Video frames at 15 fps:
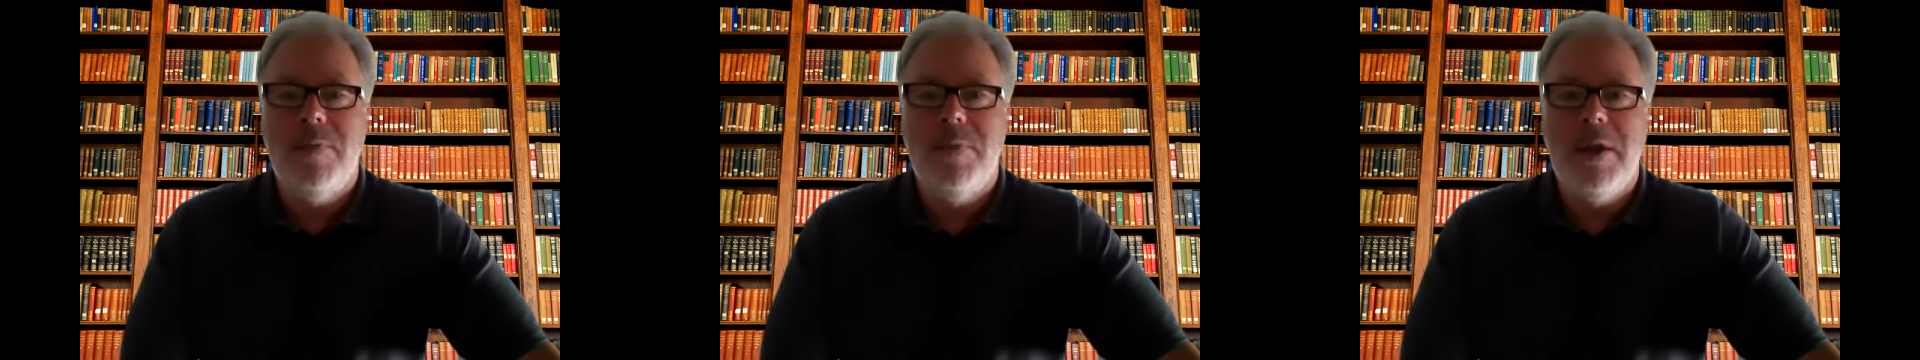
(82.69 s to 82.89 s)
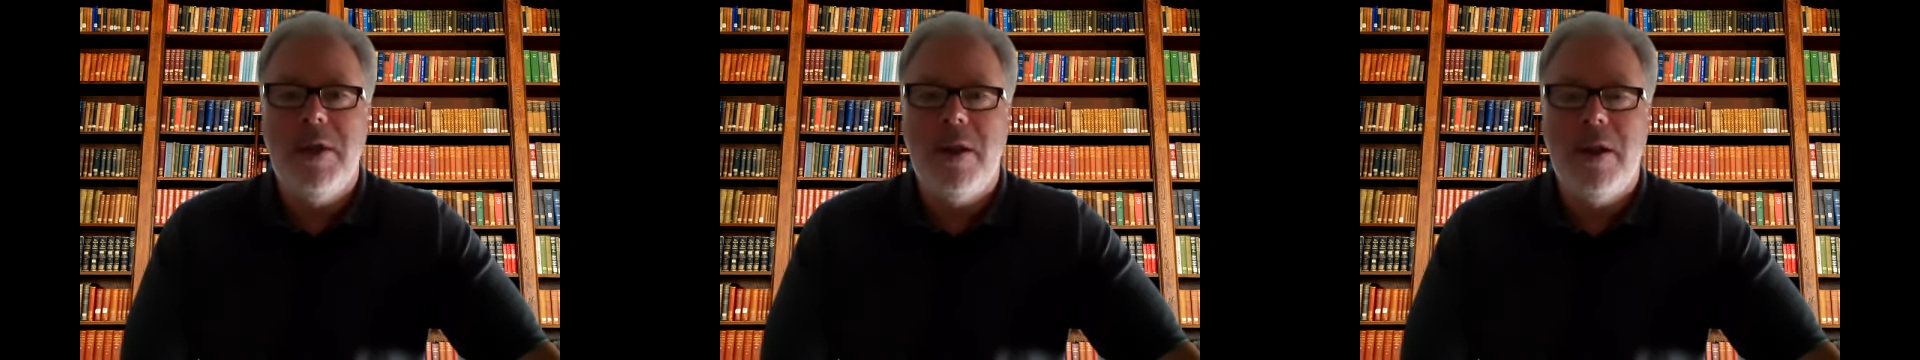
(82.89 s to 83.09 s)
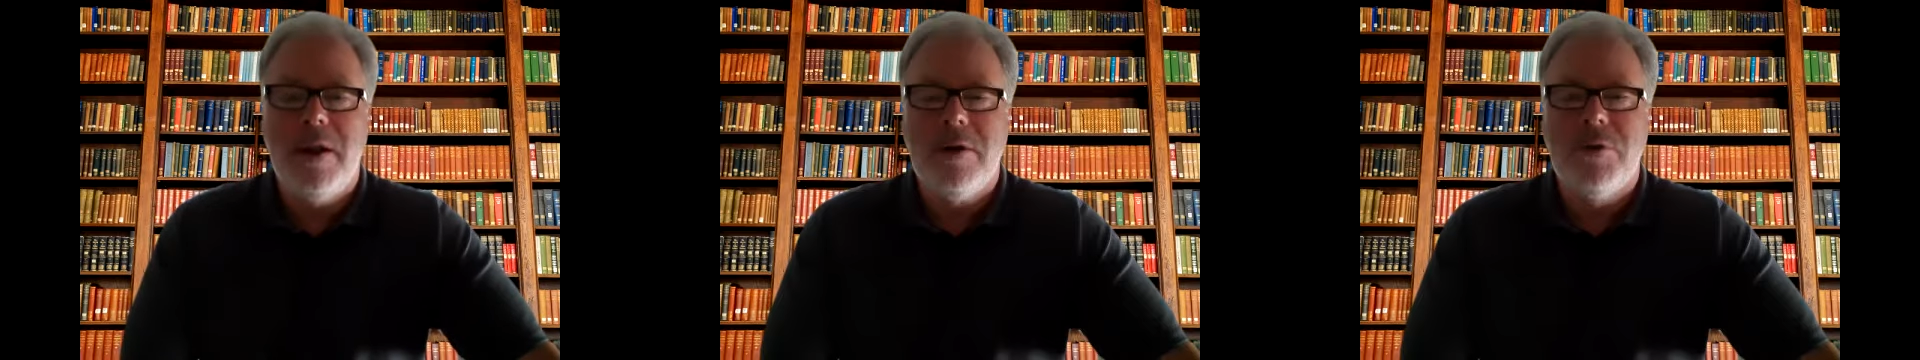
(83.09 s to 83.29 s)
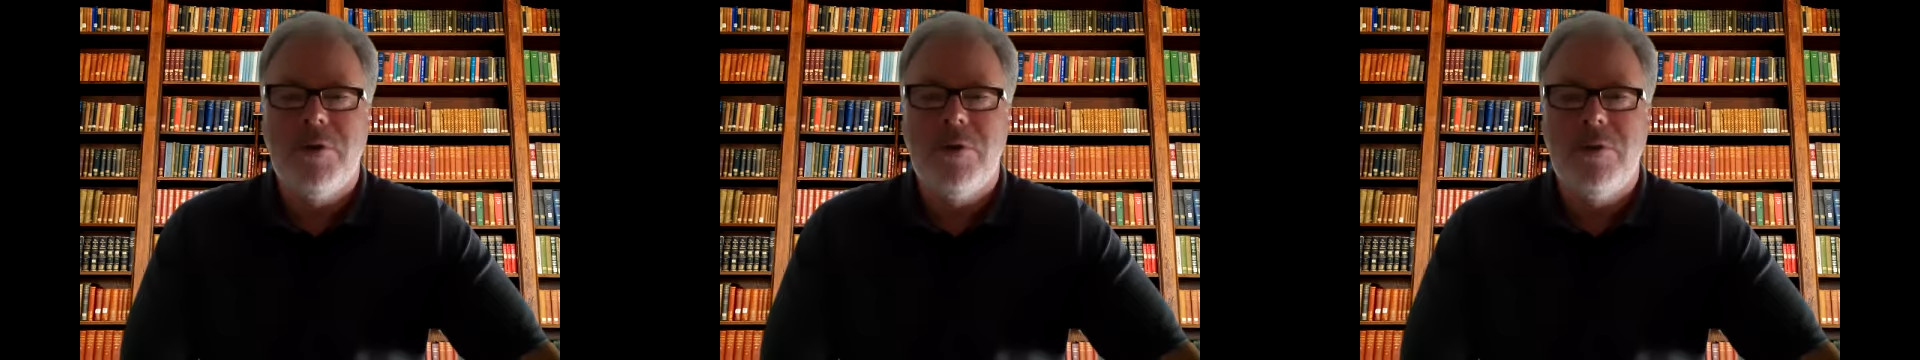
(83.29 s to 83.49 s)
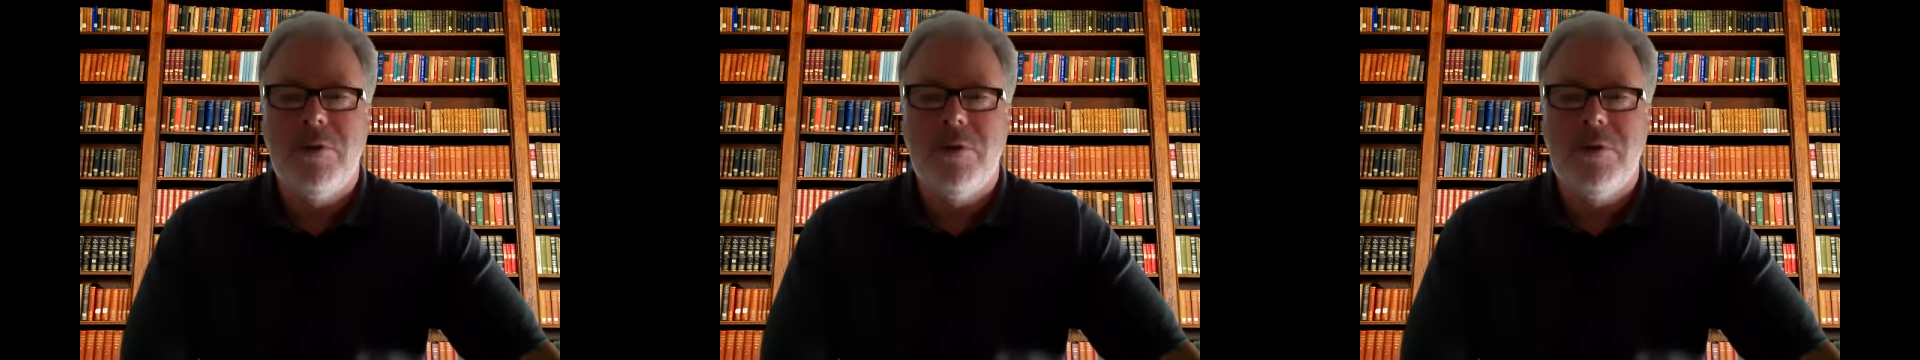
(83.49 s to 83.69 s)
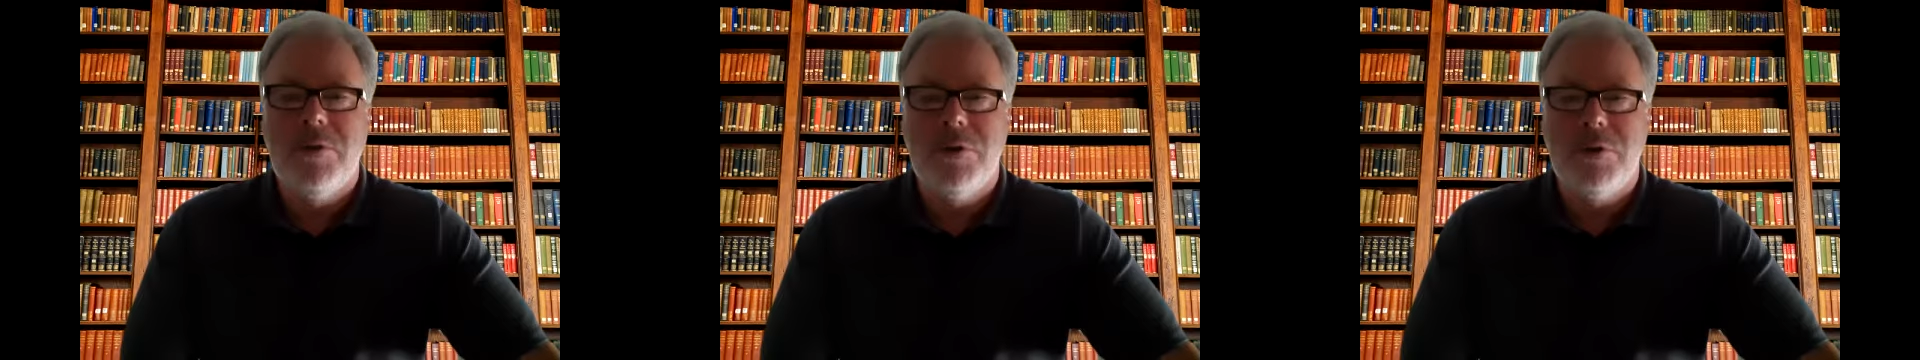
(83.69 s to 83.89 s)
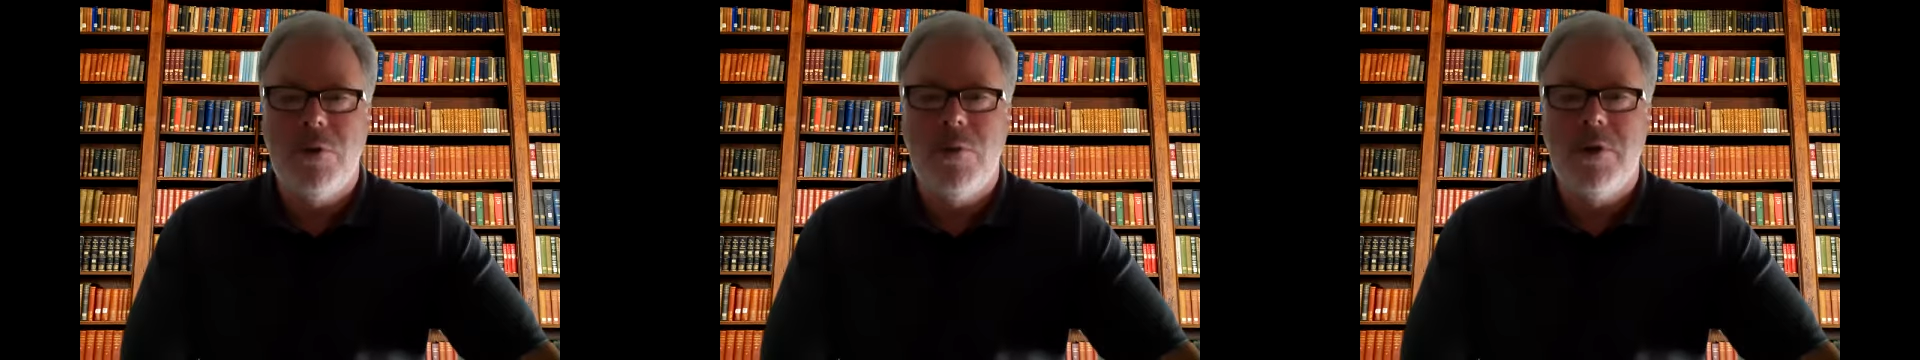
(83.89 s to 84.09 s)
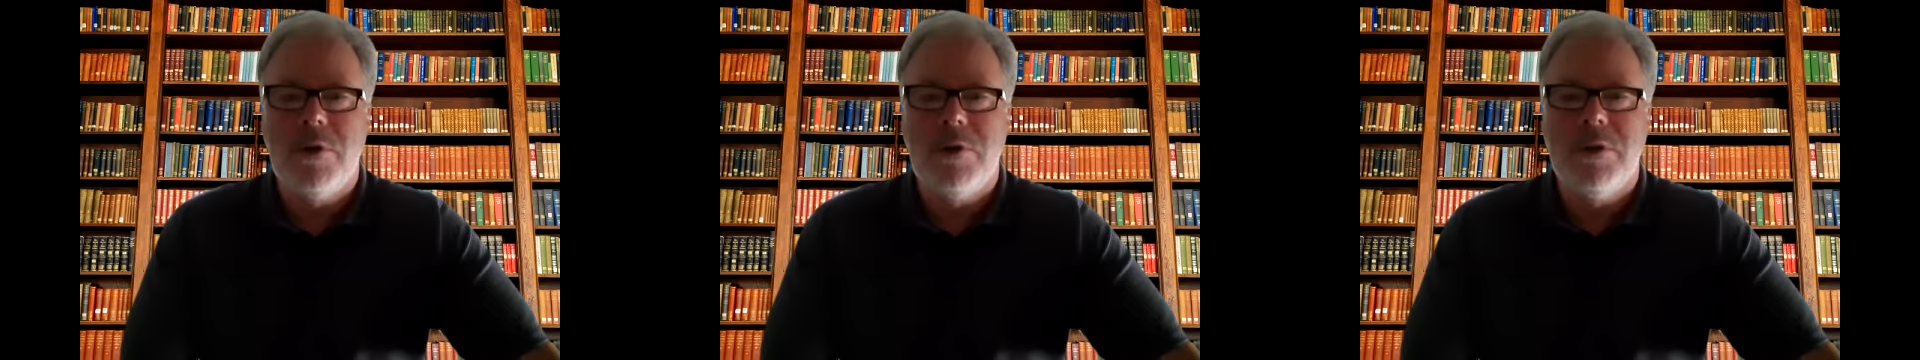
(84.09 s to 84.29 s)
the electrical
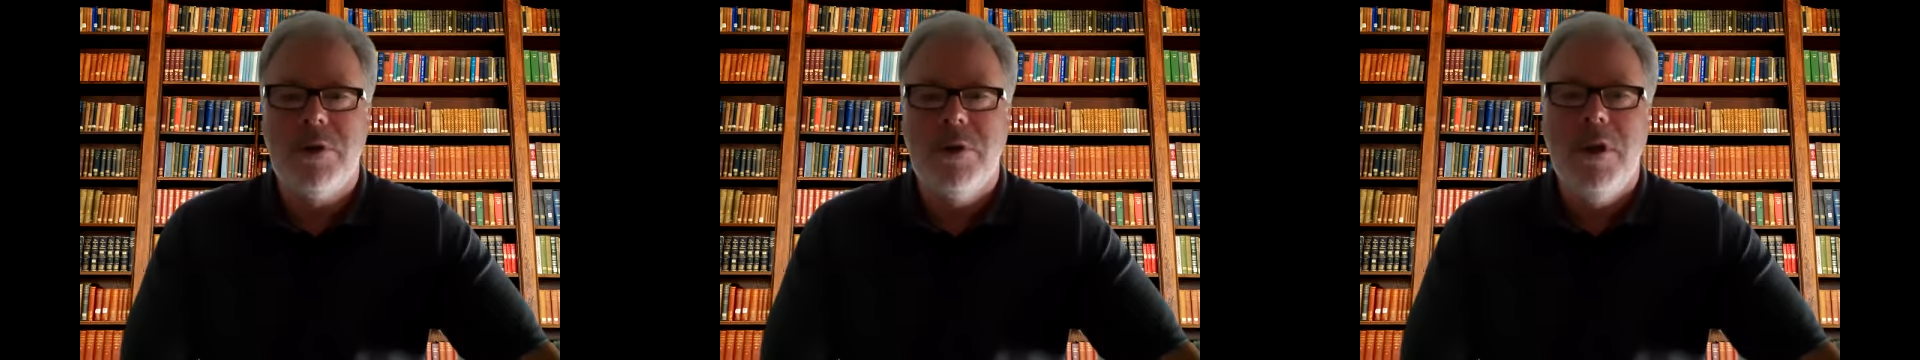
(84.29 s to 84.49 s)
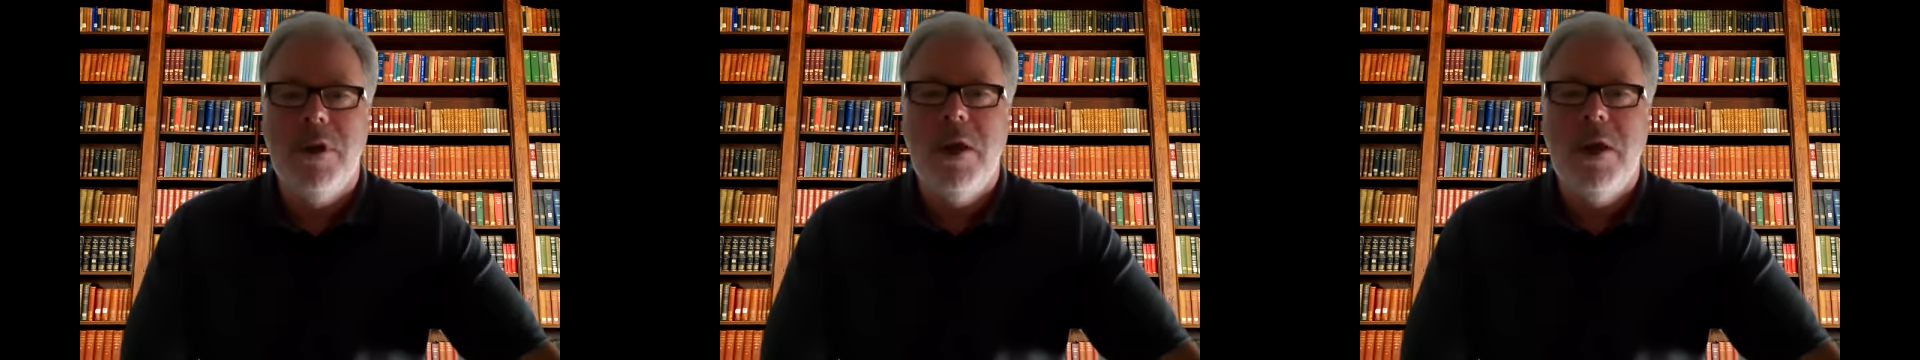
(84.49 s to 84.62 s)
source.